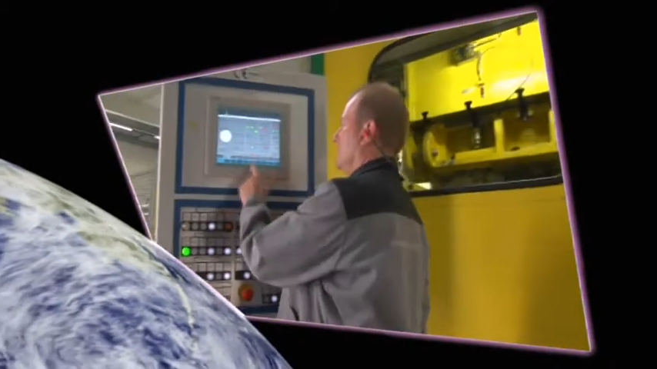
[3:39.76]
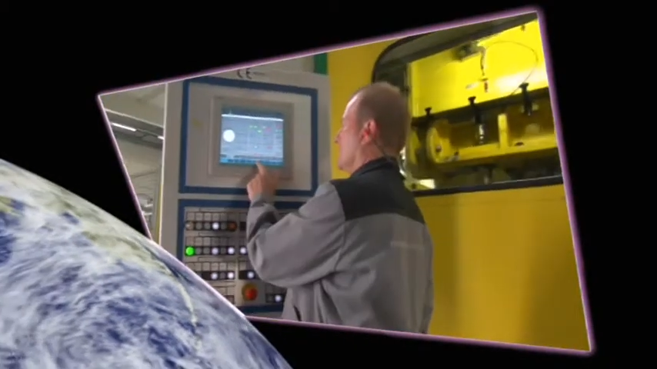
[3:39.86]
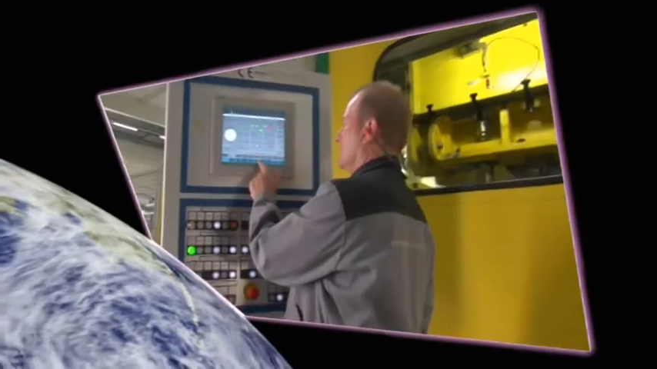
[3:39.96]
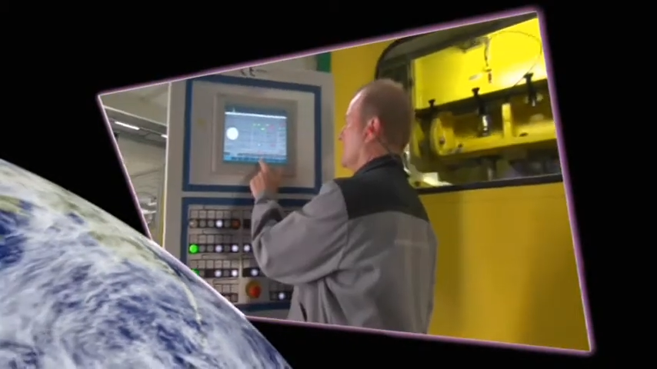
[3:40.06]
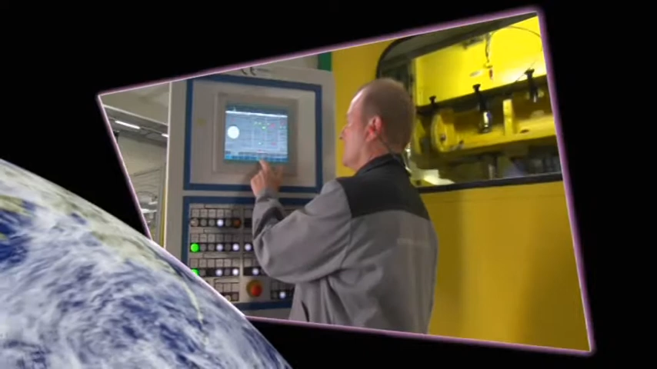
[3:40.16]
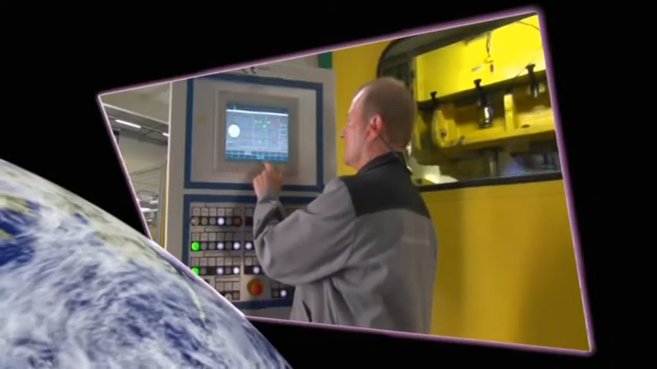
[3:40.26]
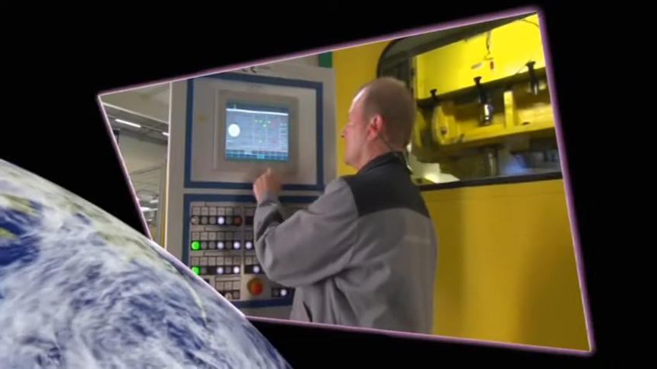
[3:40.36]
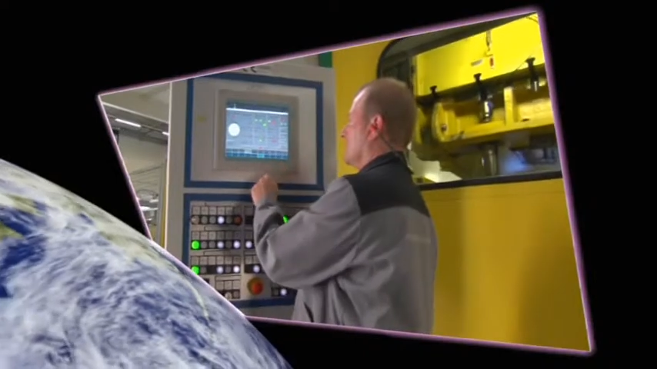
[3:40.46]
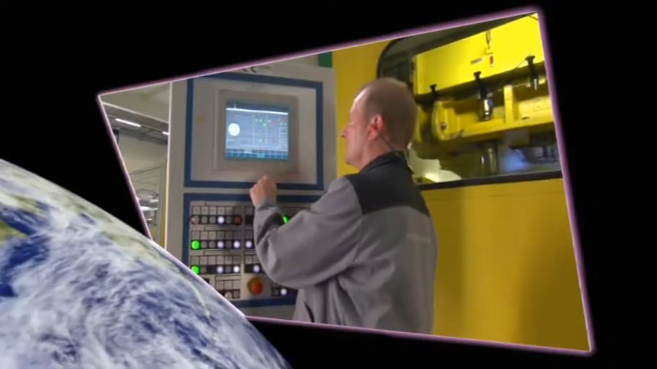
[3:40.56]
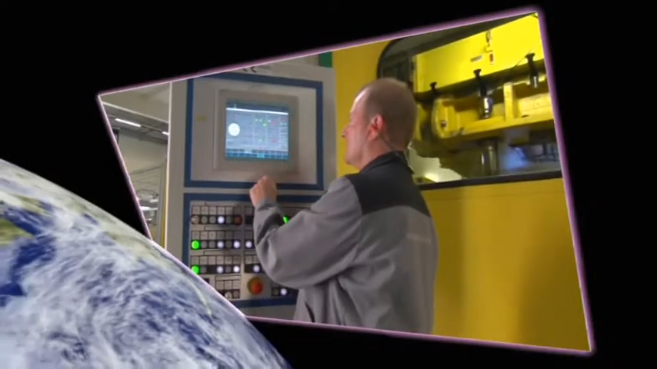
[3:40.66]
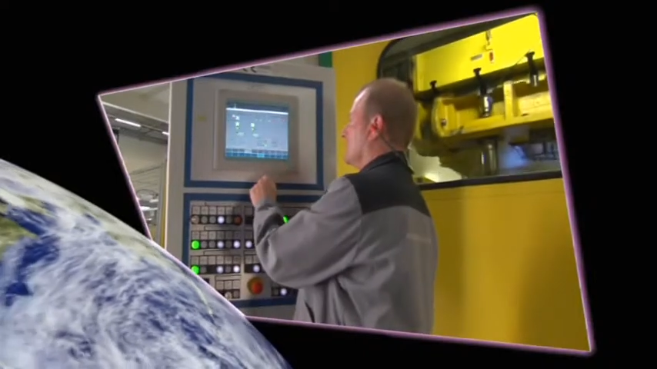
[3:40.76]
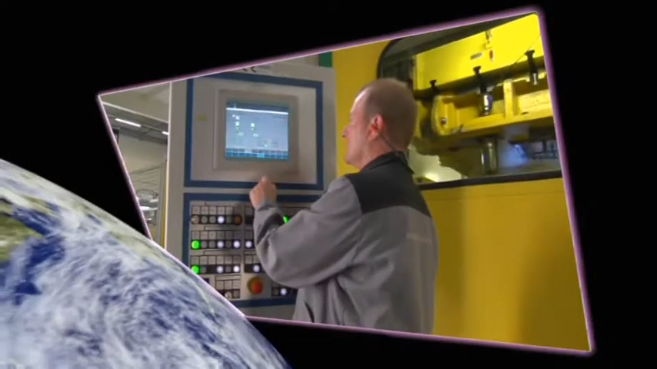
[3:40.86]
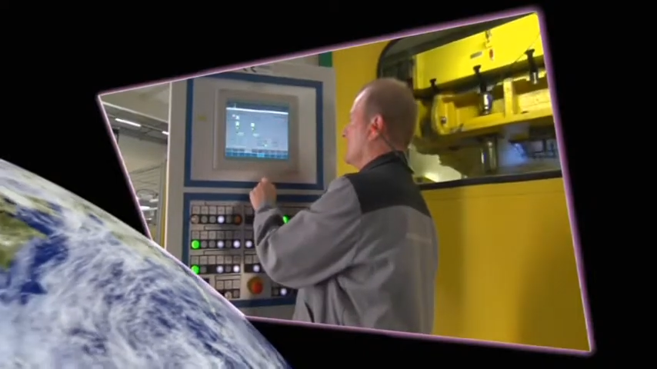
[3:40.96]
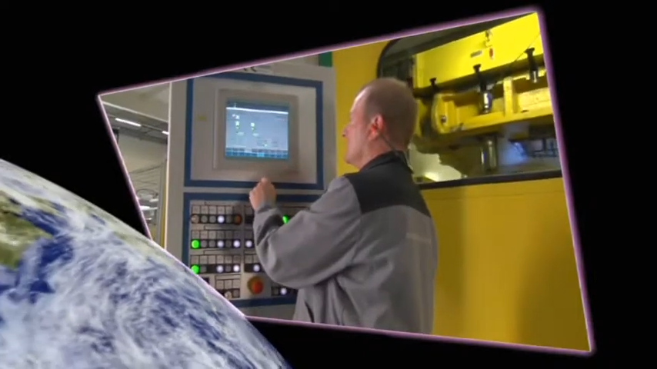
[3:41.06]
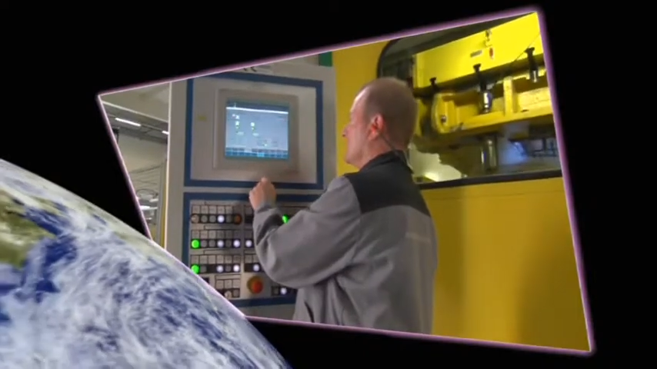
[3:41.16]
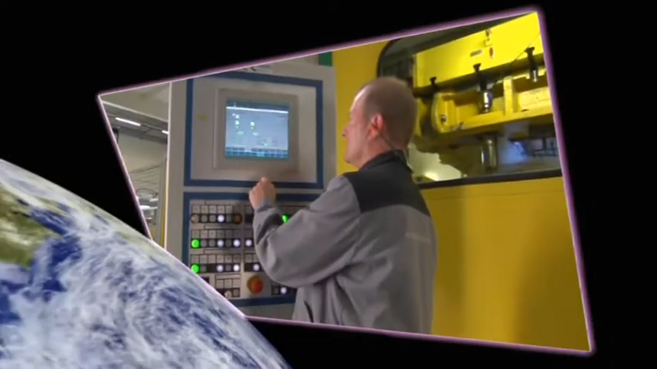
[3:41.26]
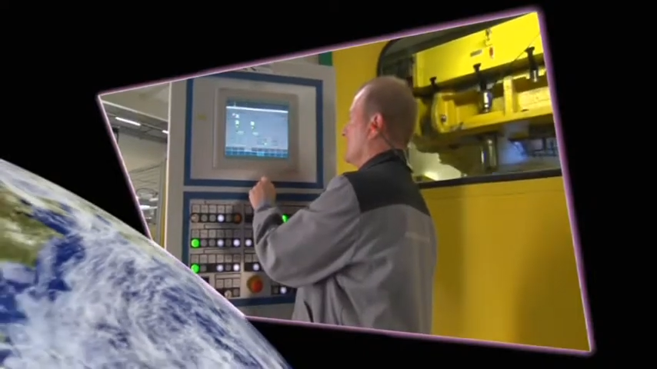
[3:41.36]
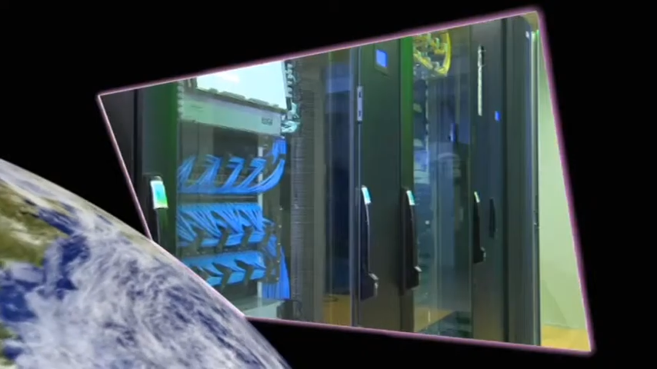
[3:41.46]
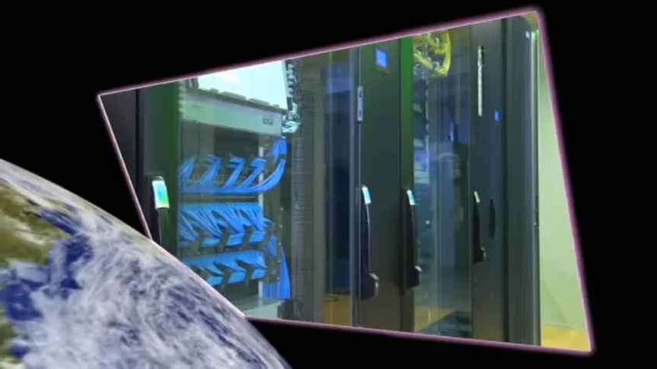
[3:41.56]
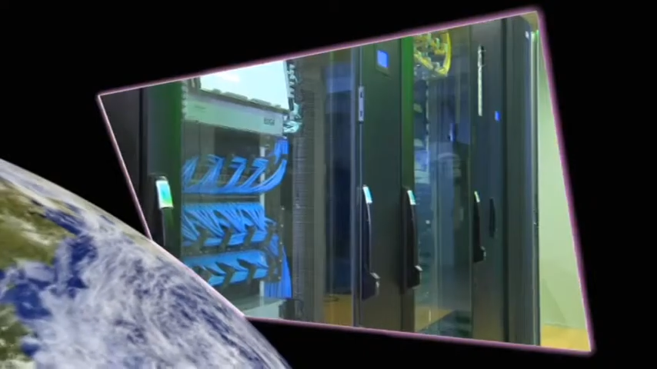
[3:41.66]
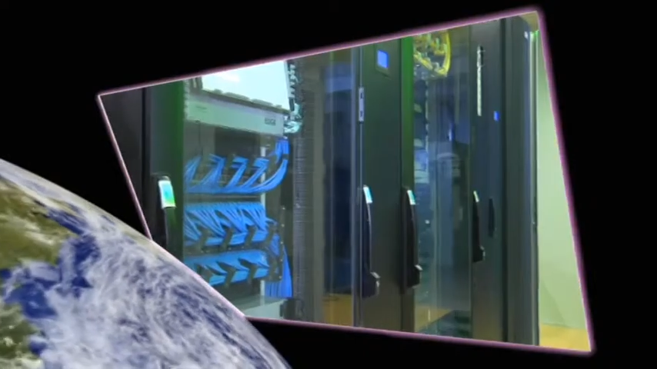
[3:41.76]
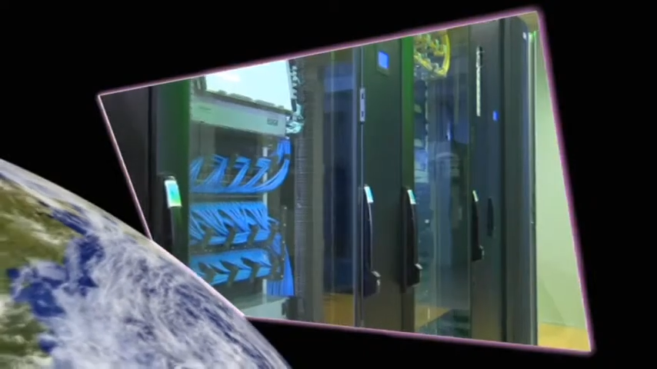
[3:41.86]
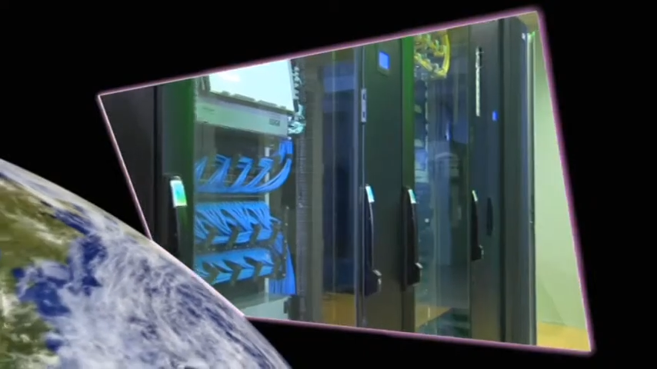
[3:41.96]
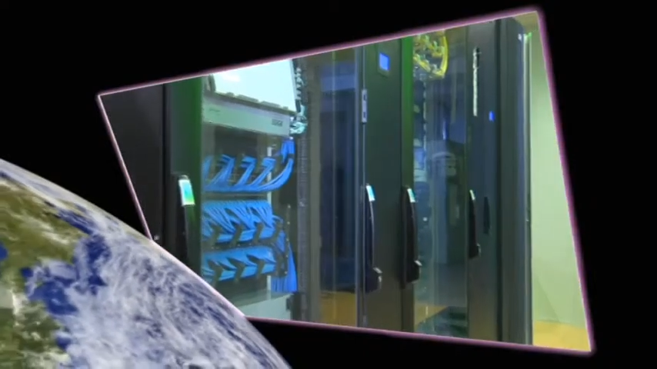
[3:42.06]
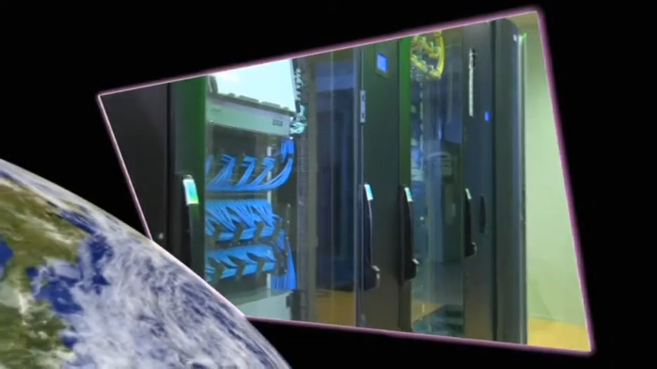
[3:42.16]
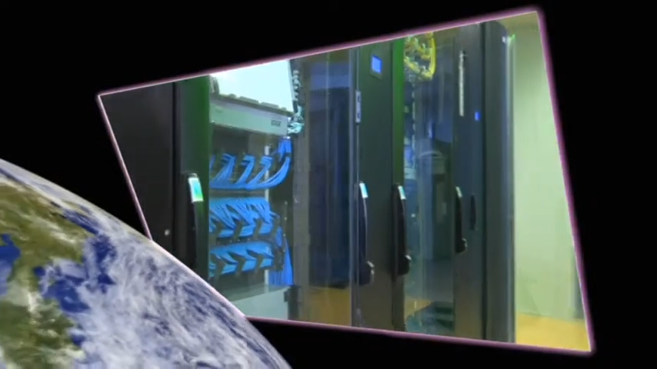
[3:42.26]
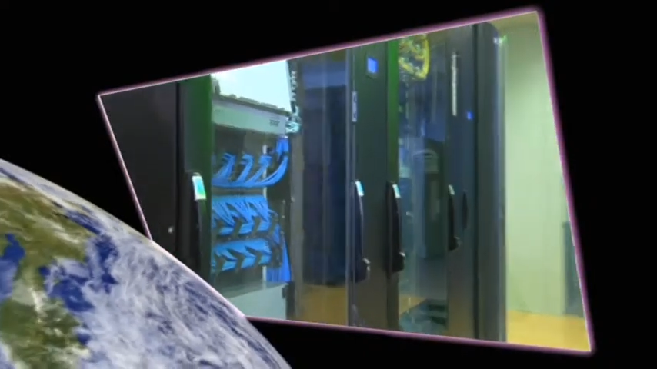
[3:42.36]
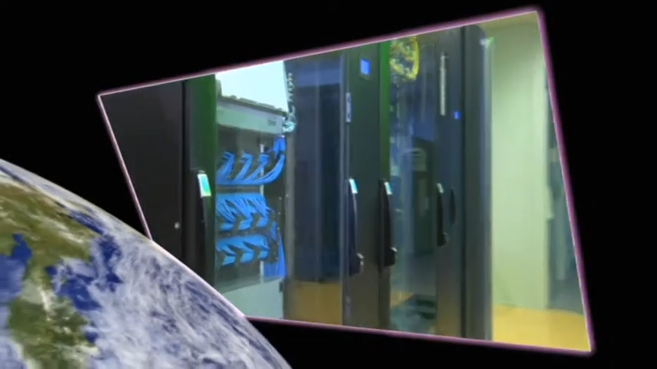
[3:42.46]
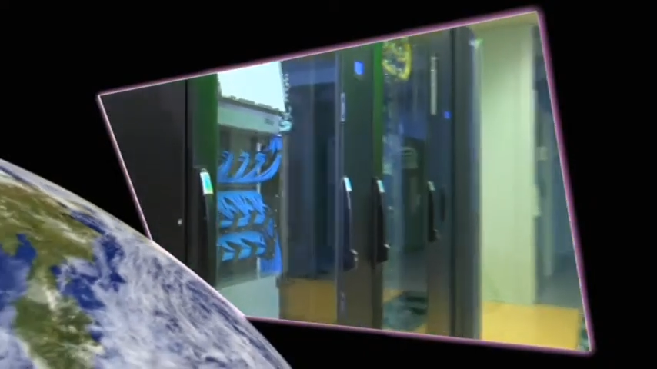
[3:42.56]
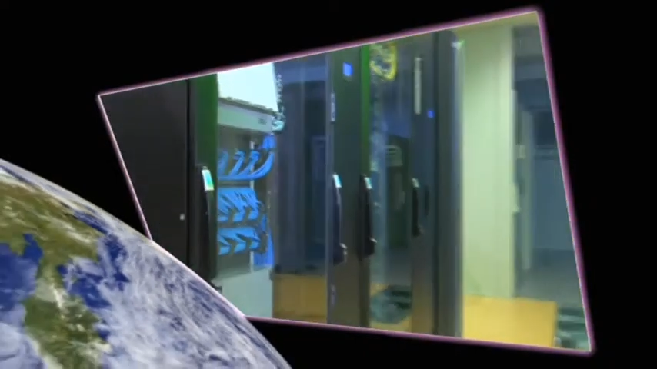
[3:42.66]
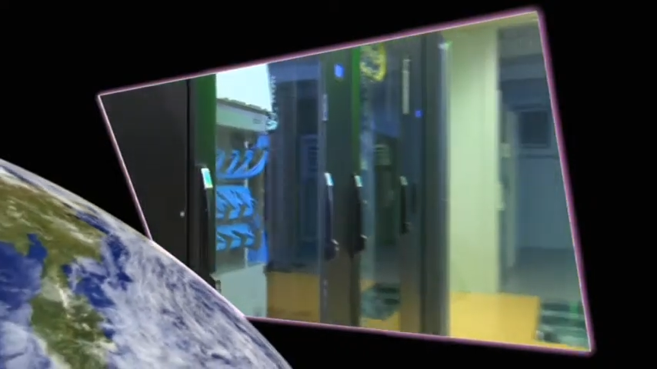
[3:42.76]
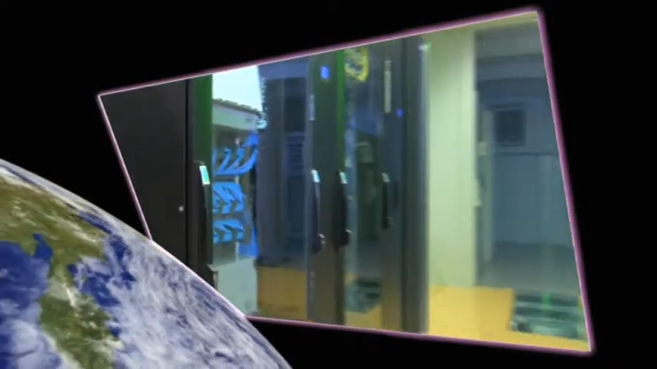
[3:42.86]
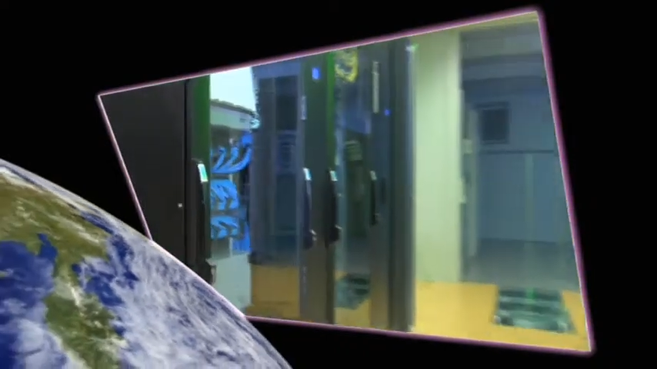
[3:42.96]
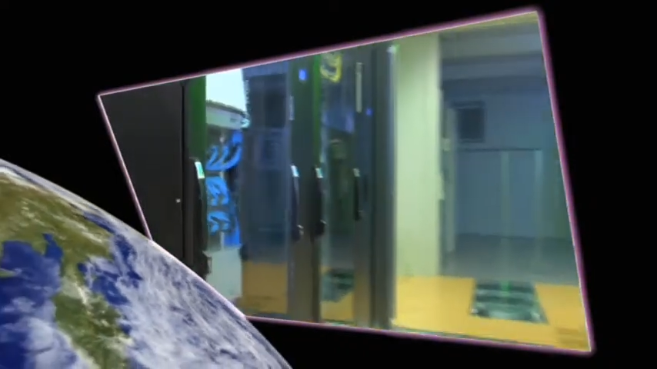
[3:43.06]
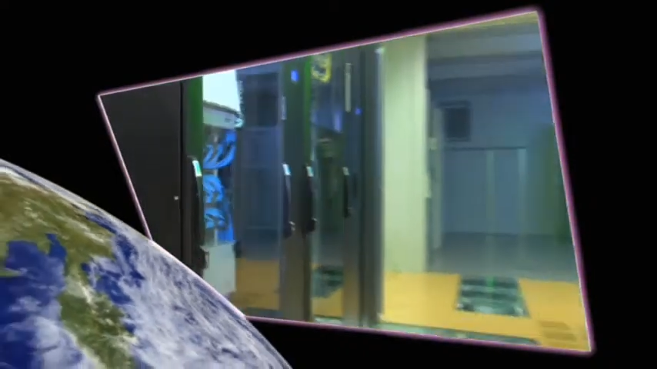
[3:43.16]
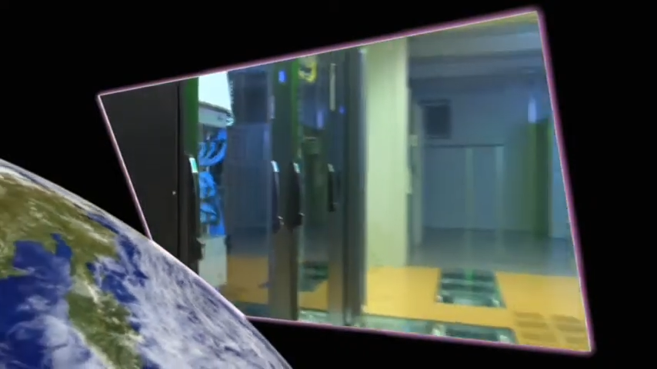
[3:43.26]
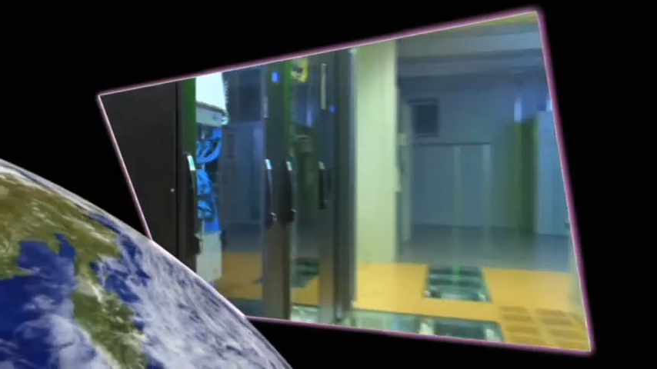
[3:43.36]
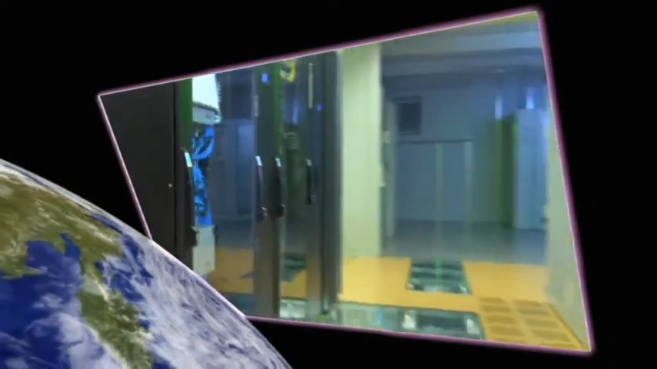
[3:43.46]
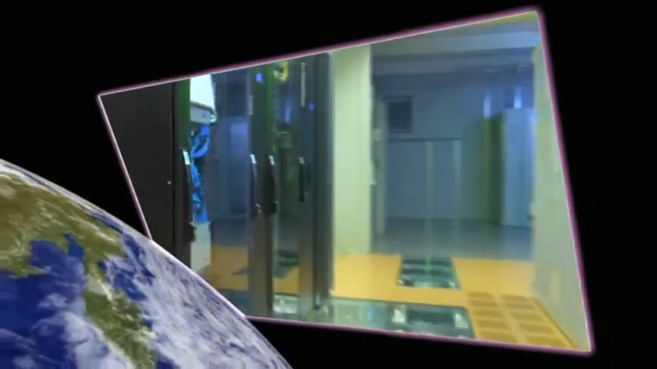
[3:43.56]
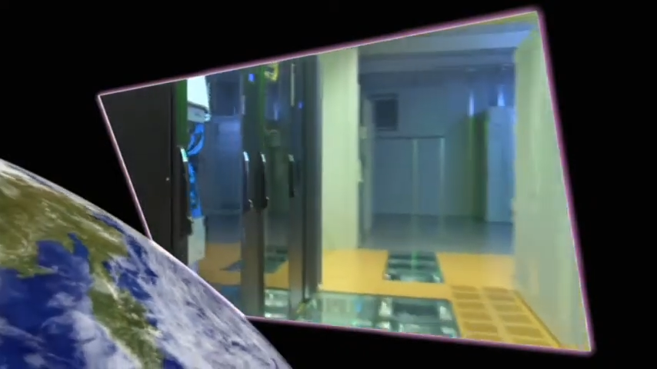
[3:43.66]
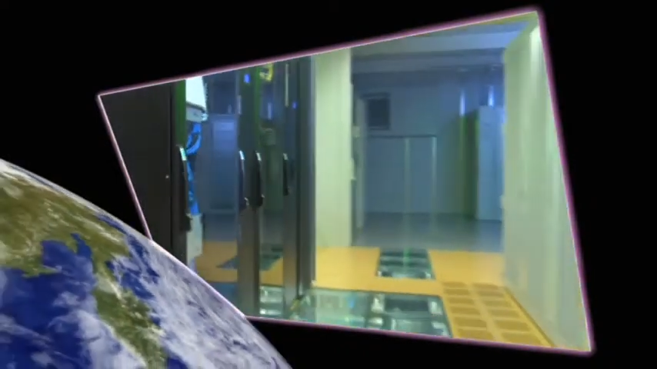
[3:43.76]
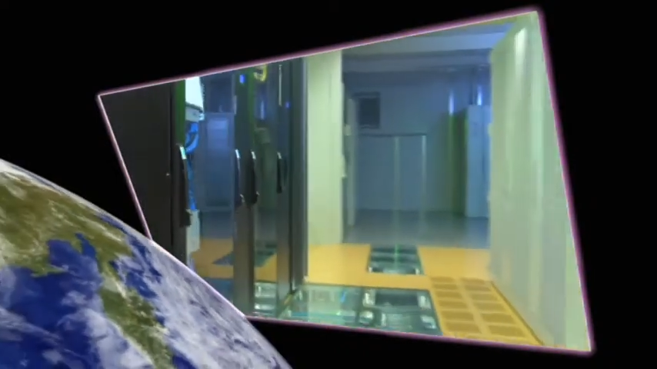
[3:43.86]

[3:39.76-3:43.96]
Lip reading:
[unreadable: no face in view]